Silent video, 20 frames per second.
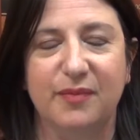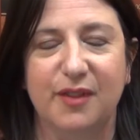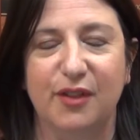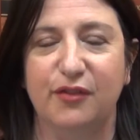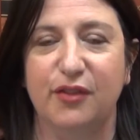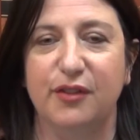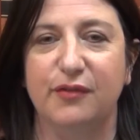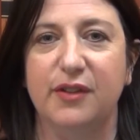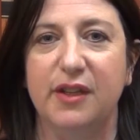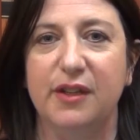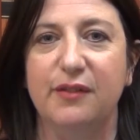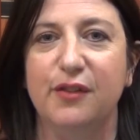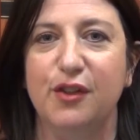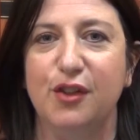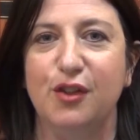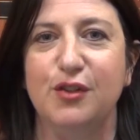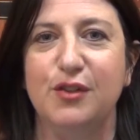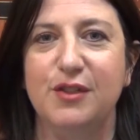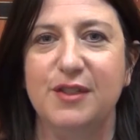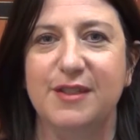If you've never
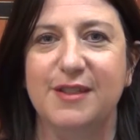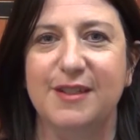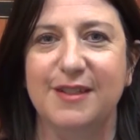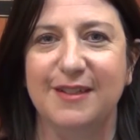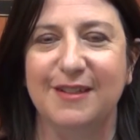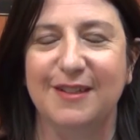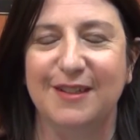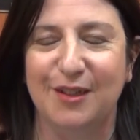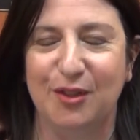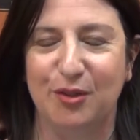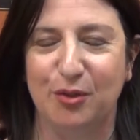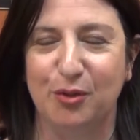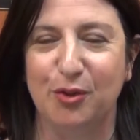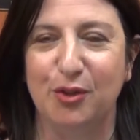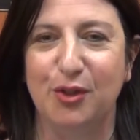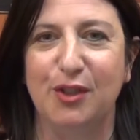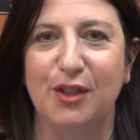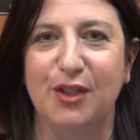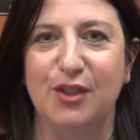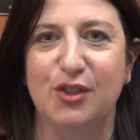used it,
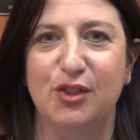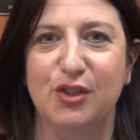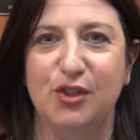all you need